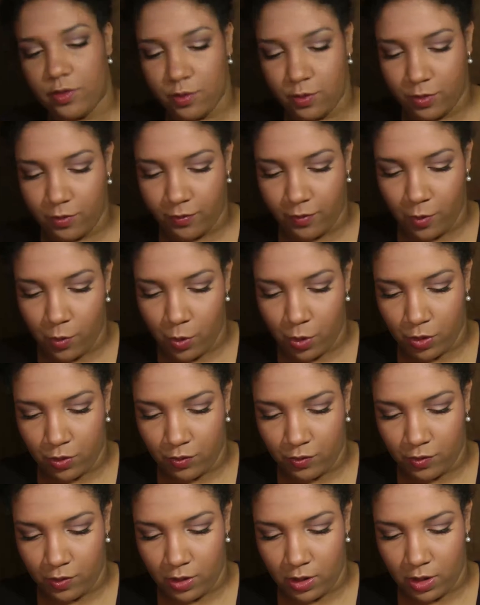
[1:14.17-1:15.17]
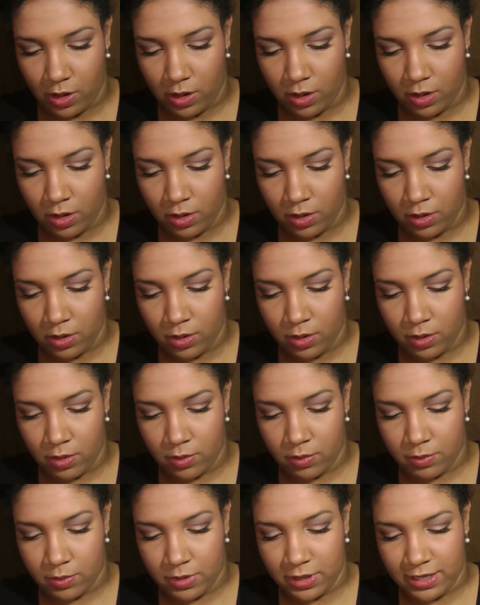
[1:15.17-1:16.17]
sort of orangey
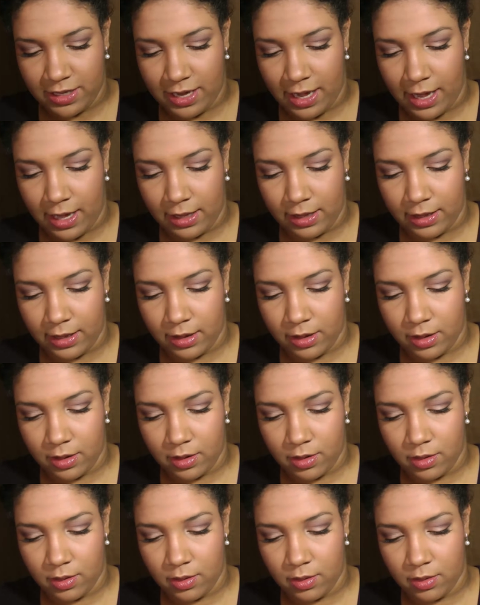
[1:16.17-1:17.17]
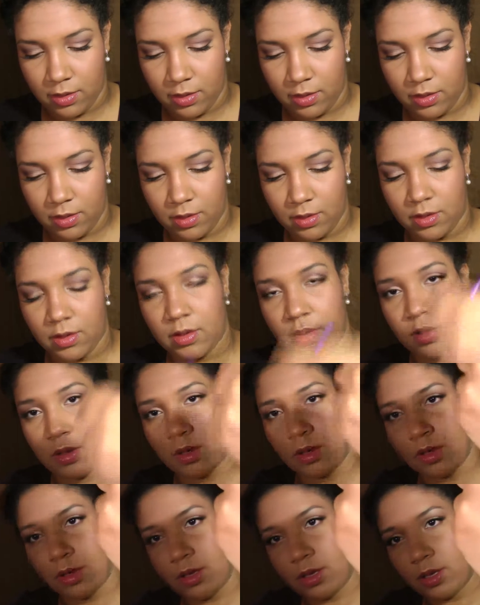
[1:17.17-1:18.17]
metallic.
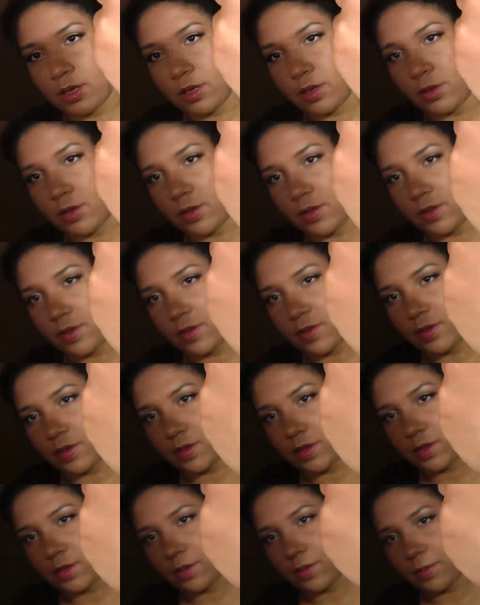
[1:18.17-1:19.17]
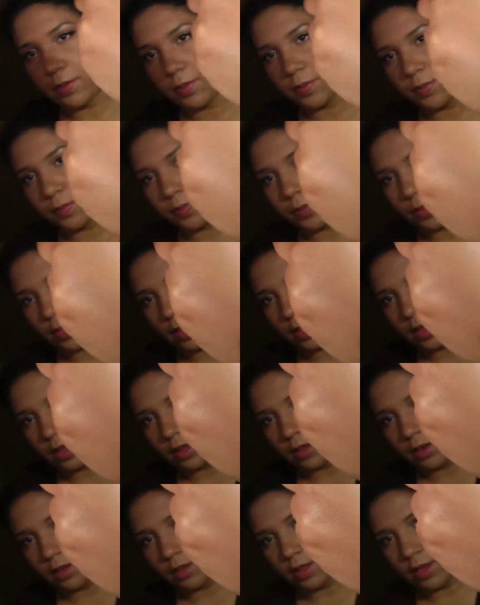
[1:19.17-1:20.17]
You can see the
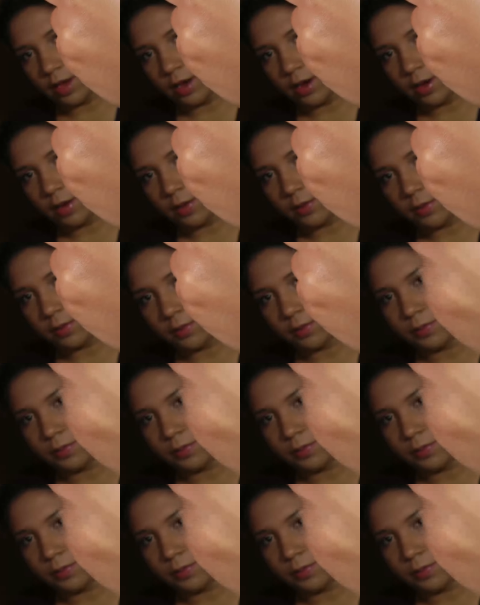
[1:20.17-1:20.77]
color there.